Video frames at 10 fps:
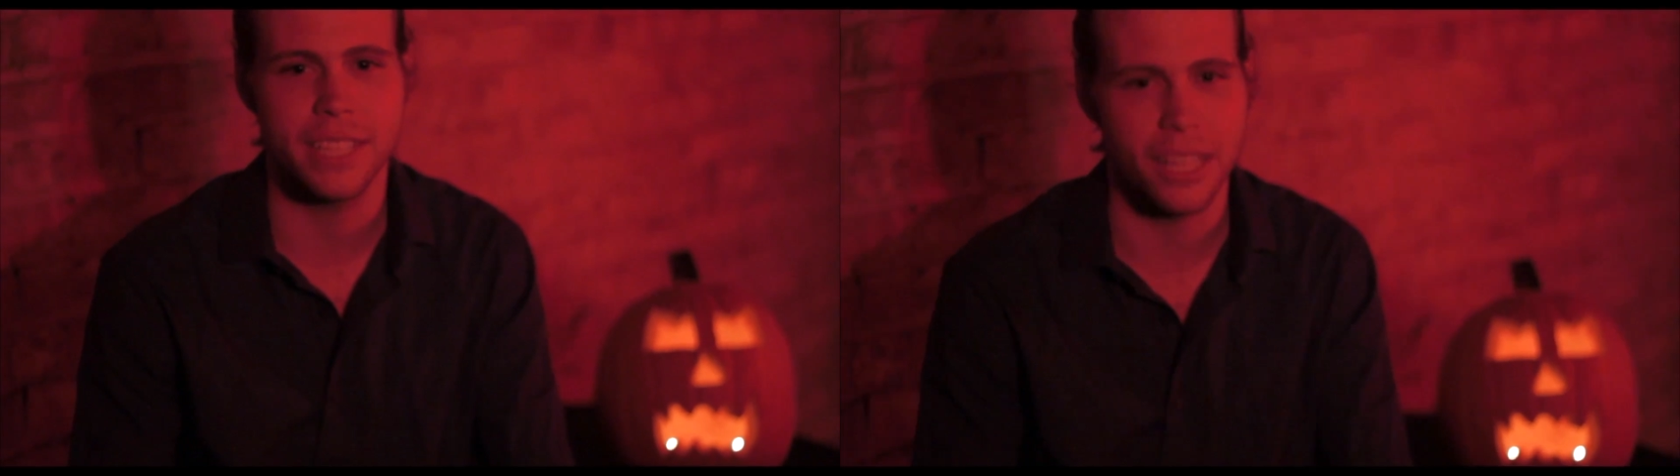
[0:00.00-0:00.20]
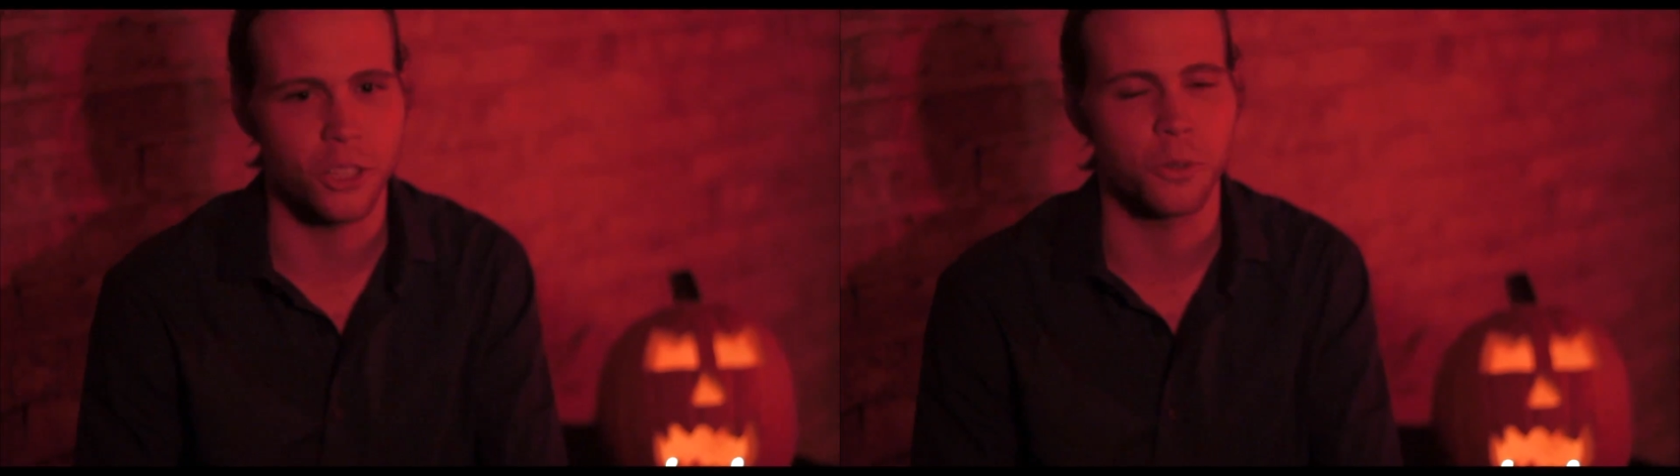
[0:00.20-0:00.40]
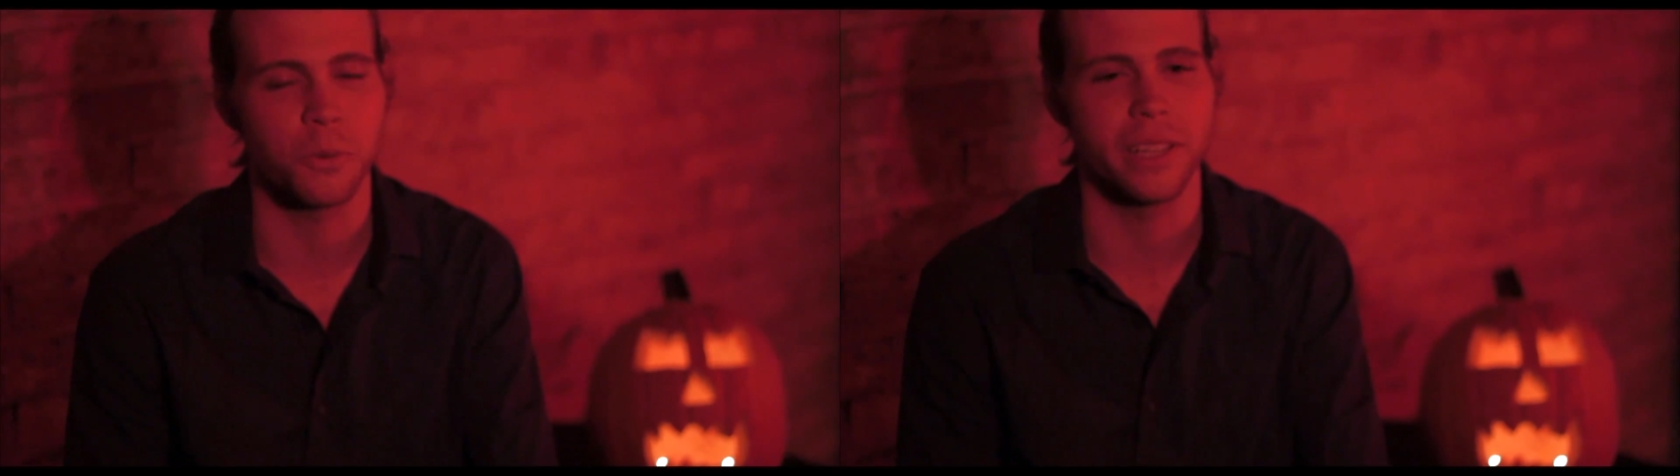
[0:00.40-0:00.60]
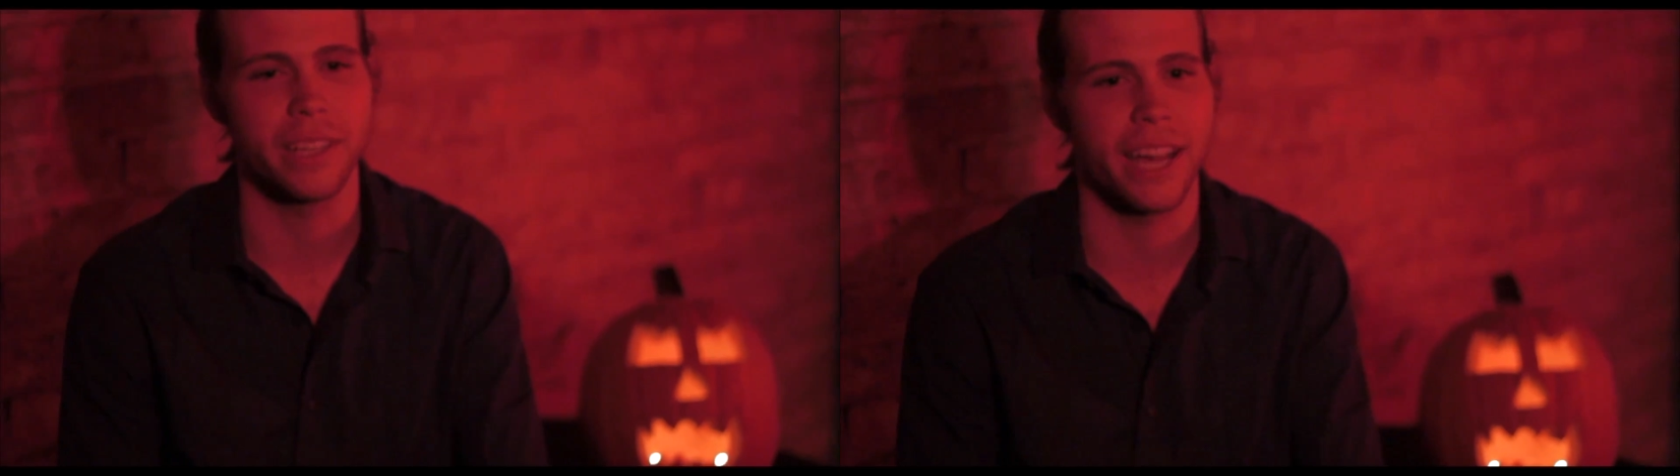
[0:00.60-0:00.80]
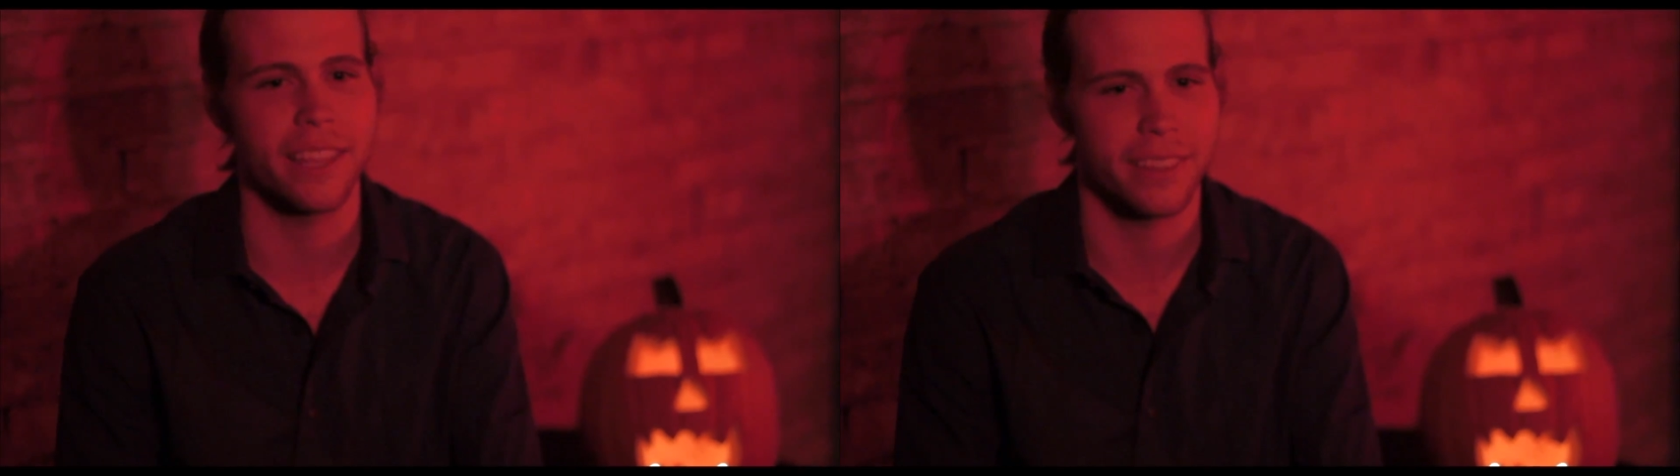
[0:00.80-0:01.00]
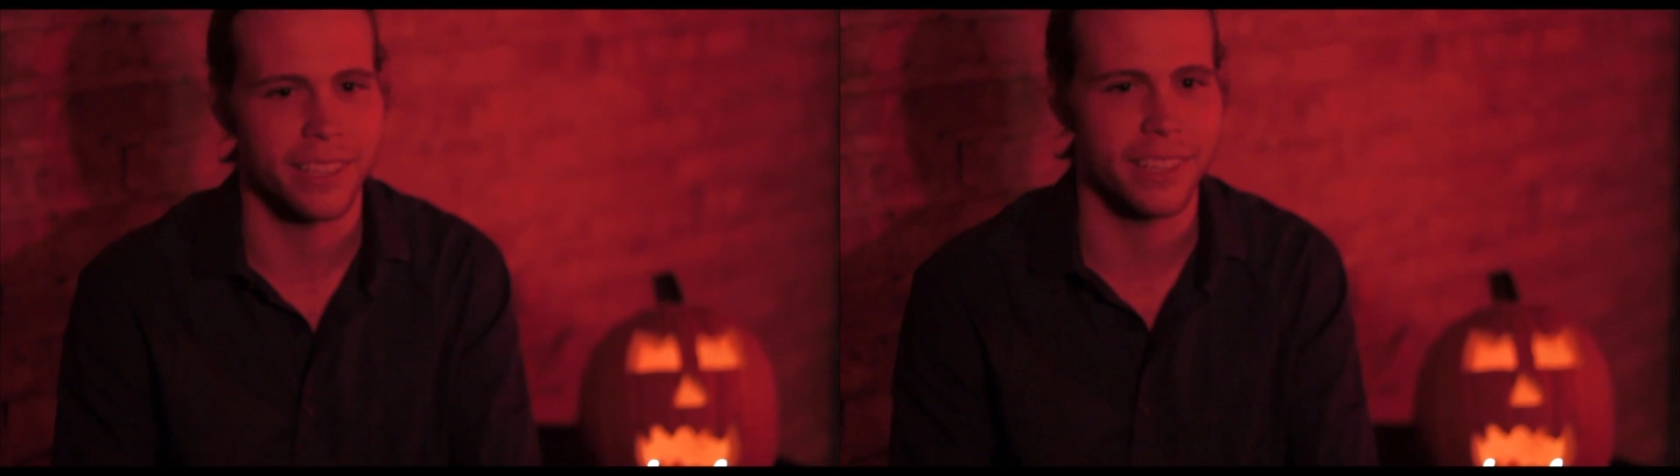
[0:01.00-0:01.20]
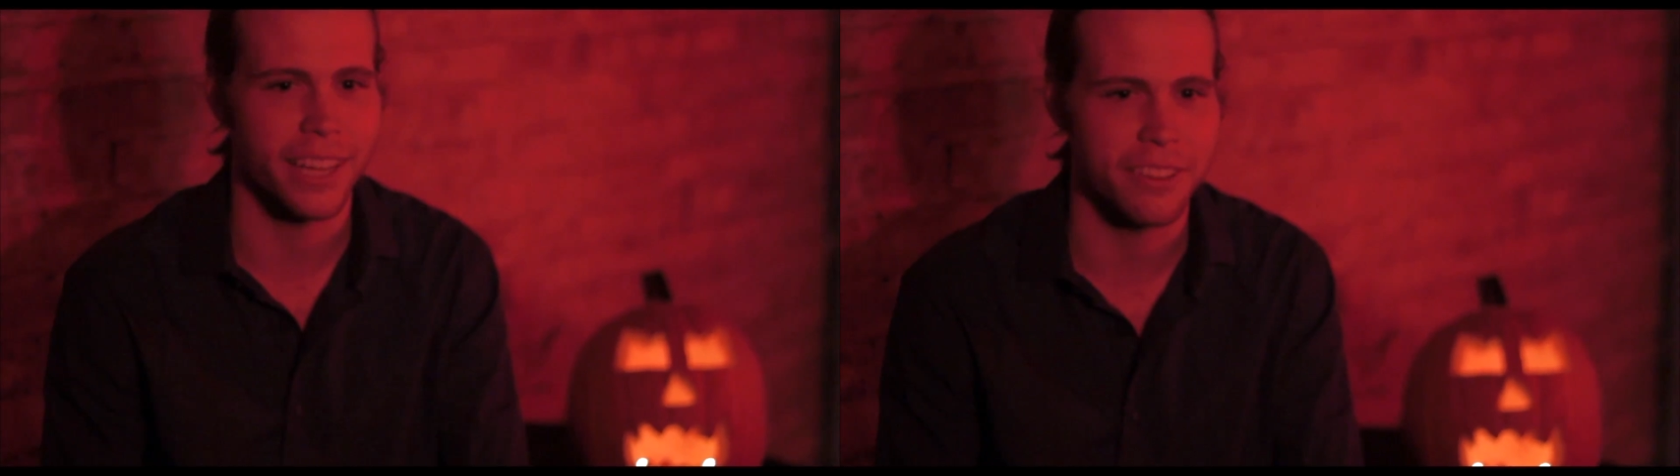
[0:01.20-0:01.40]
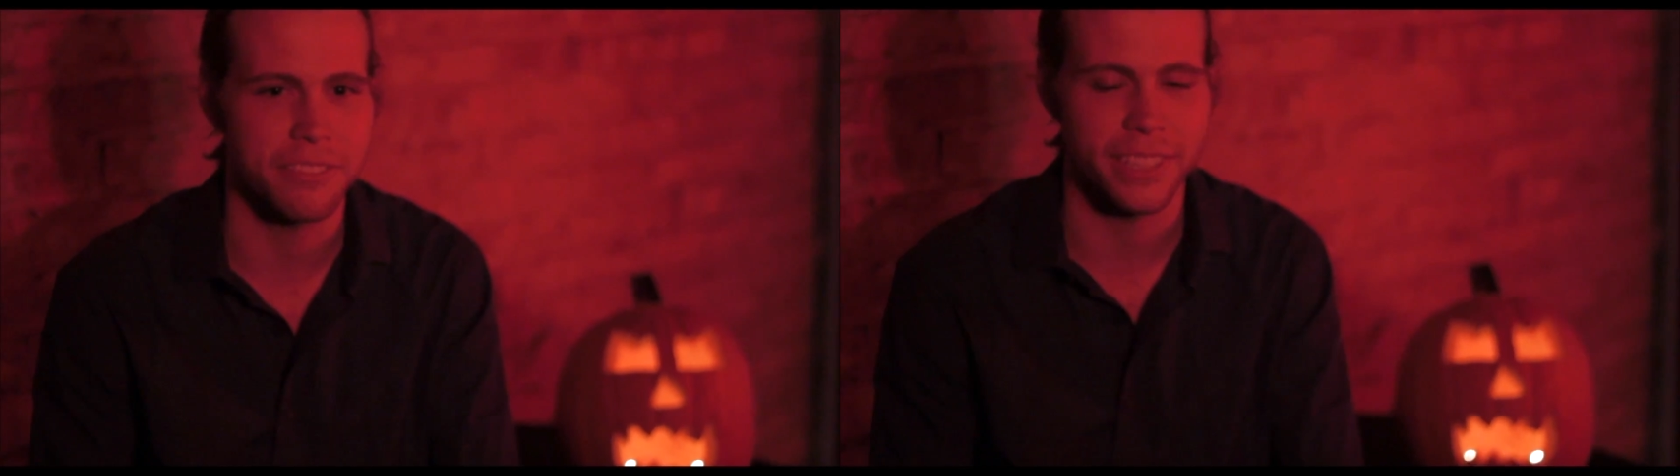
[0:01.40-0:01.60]
tell her what I think
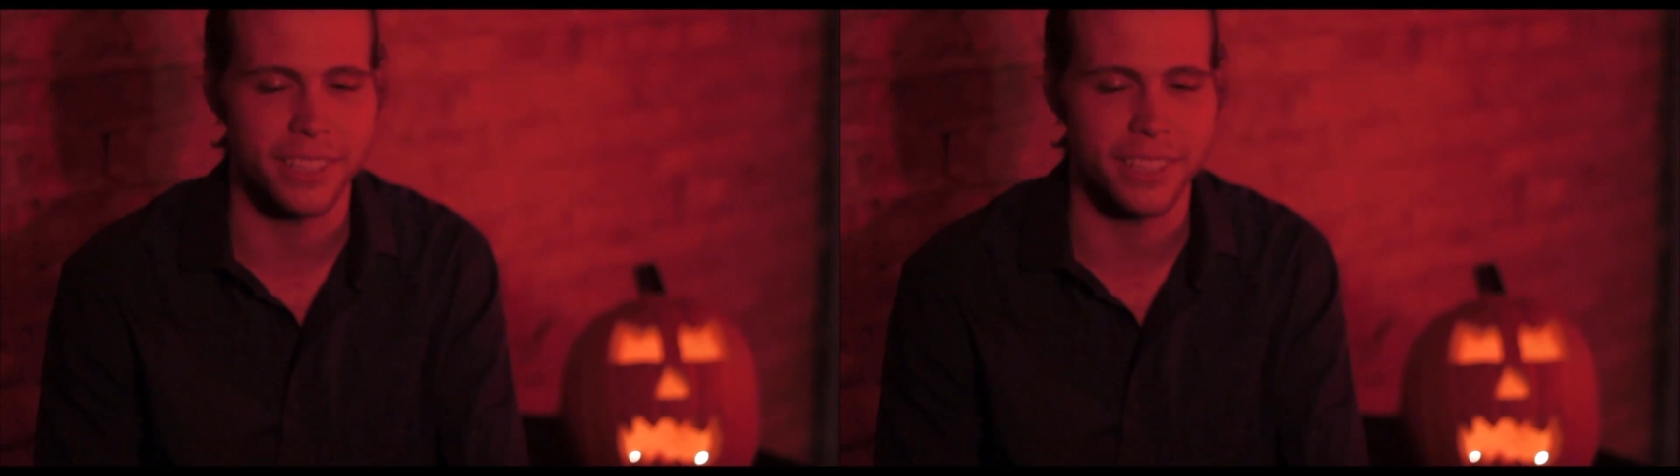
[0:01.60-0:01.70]
that I